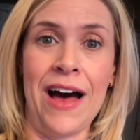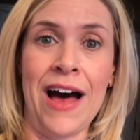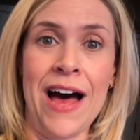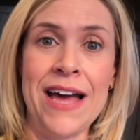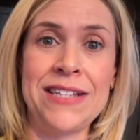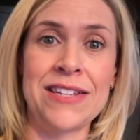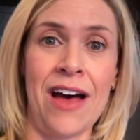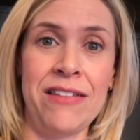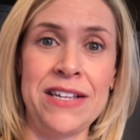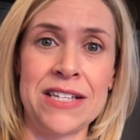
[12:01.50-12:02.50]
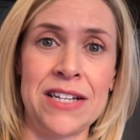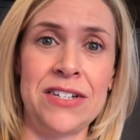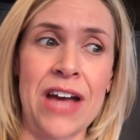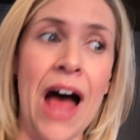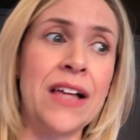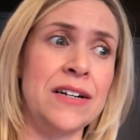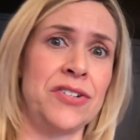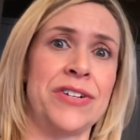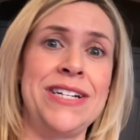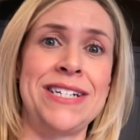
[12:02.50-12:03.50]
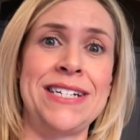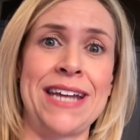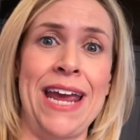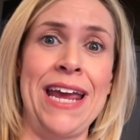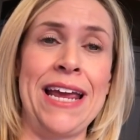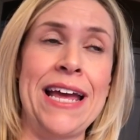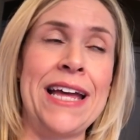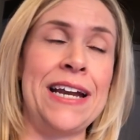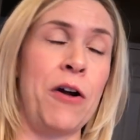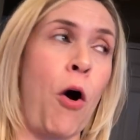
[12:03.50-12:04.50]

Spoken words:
I saw these at the Dollar Tree today, and